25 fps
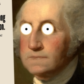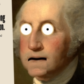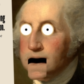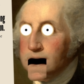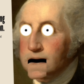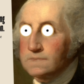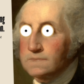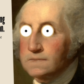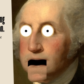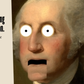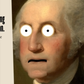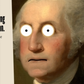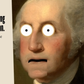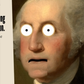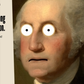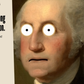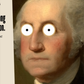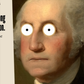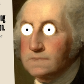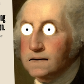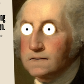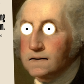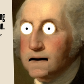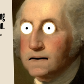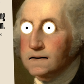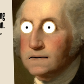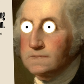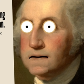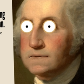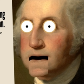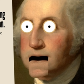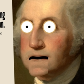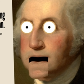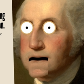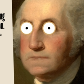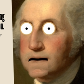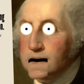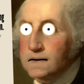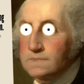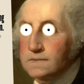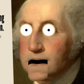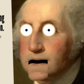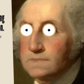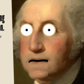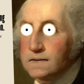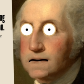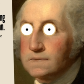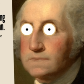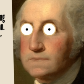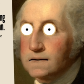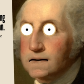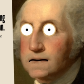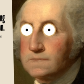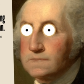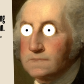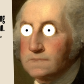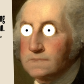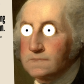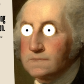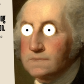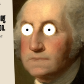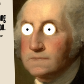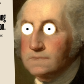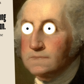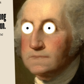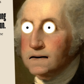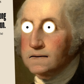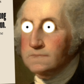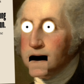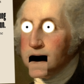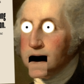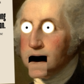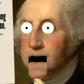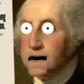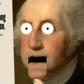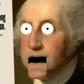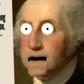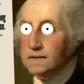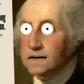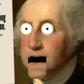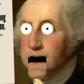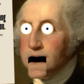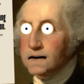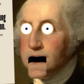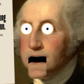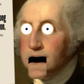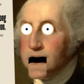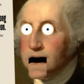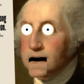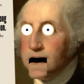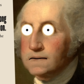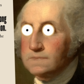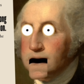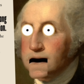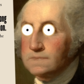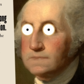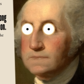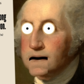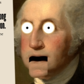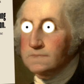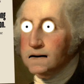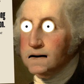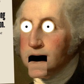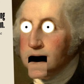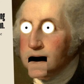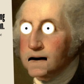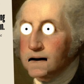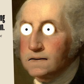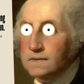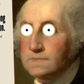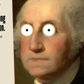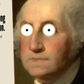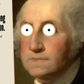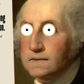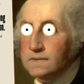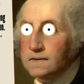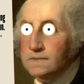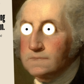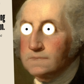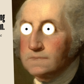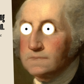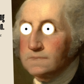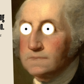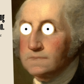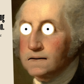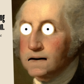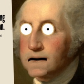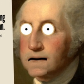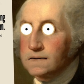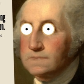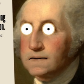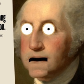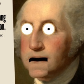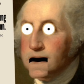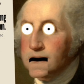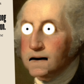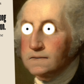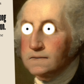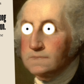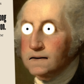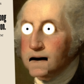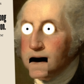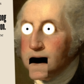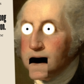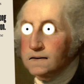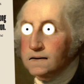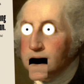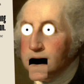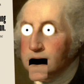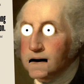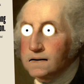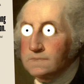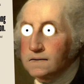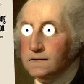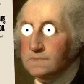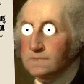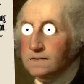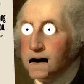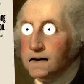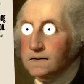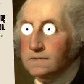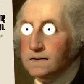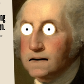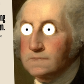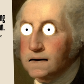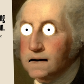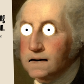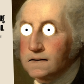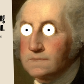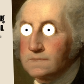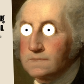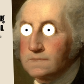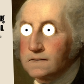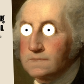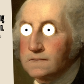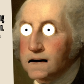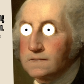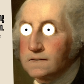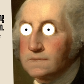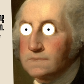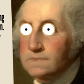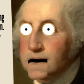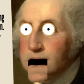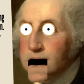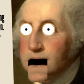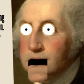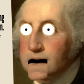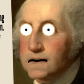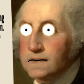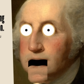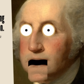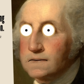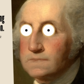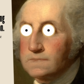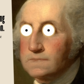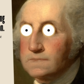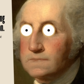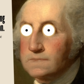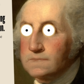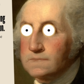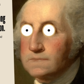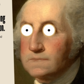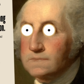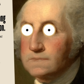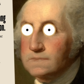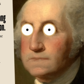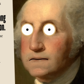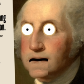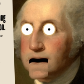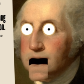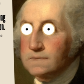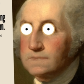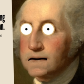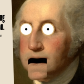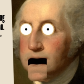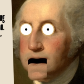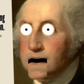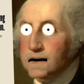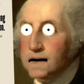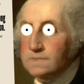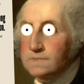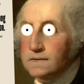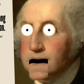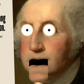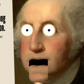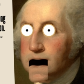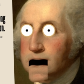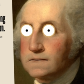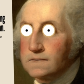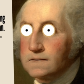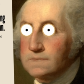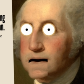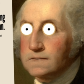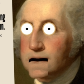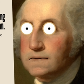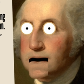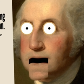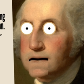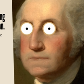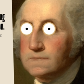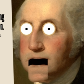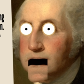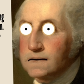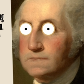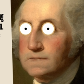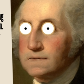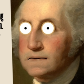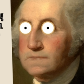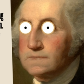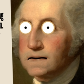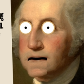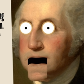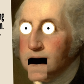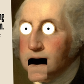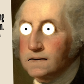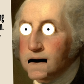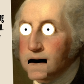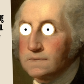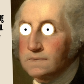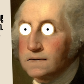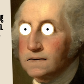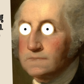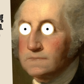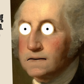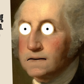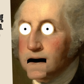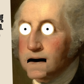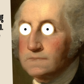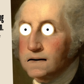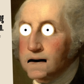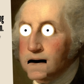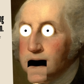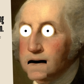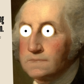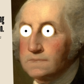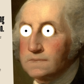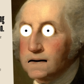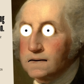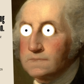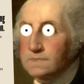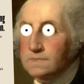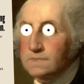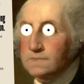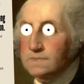be apportioned among the several states according to their respective numbers, and there is no one proportion or divisor which, applied to the respective numbers of the states,